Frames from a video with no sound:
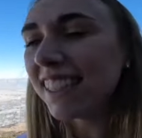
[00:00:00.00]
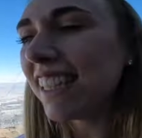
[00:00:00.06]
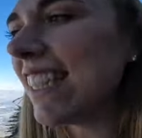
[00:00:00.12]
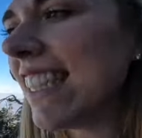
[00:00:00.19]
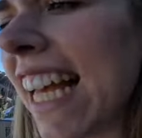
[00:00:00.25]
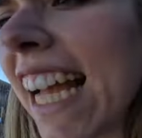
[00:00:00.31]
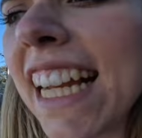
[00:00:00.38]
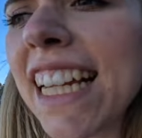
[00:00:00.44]

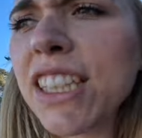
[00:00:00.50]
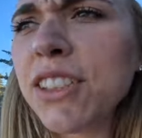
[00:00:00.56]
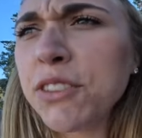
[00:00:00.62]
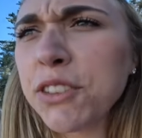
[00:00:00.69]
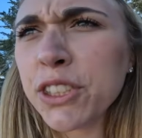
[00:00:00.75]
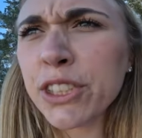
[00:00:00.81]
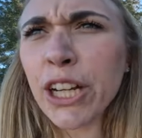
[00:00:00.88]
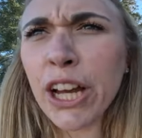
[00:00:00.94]
Insane. It's
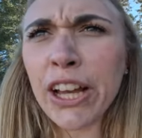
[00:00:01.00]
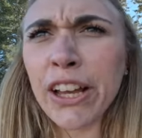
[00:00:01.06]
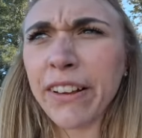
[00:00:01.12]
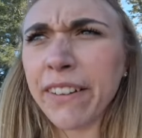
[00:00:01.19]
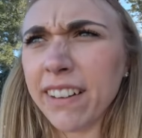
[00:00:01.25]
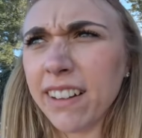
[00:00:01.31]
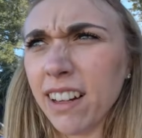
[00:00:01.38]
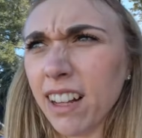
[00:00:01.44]
all snow
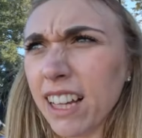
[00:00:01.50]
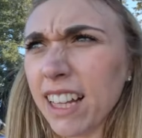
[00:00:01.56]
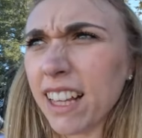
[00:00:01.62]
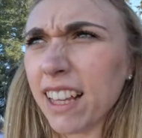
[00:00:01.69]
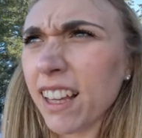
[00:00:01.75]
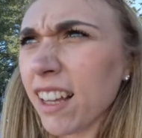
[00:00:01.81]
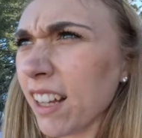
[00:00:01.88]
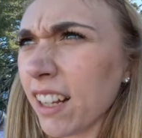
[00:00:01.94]
and
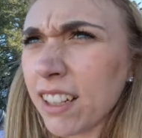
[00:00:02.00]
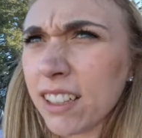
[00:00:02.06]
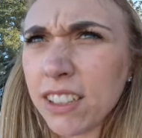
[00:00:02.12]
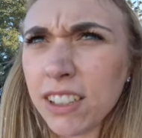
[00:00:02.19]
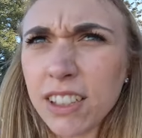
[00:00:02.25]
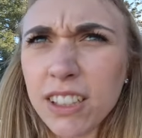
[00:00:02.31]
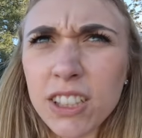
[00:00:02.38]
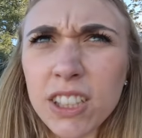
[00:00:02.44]
like
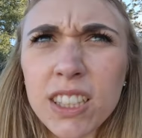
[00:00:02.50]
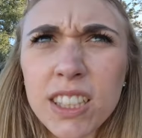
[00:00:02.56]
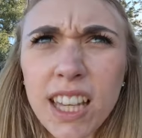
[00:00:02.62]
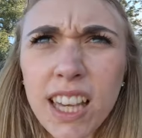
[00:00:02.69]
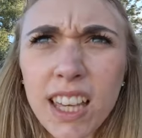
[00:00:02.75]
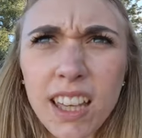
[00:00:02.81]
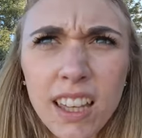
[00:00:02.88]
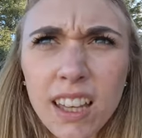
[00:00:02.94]
you can just
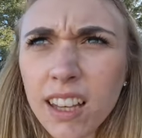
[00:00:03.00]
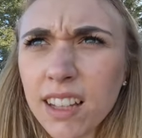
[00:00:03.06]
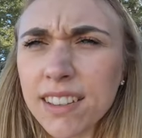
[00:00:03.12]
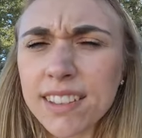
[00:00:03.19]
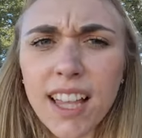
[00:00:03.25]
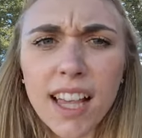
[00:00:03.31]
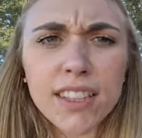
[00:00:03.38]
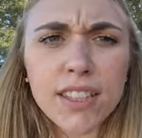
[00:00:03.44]
see
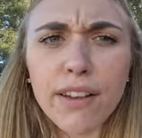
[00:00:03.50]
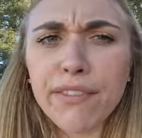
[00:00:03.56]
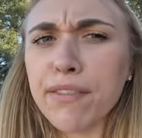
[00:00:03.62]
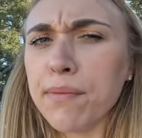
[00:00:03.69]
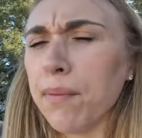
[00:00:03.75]
desert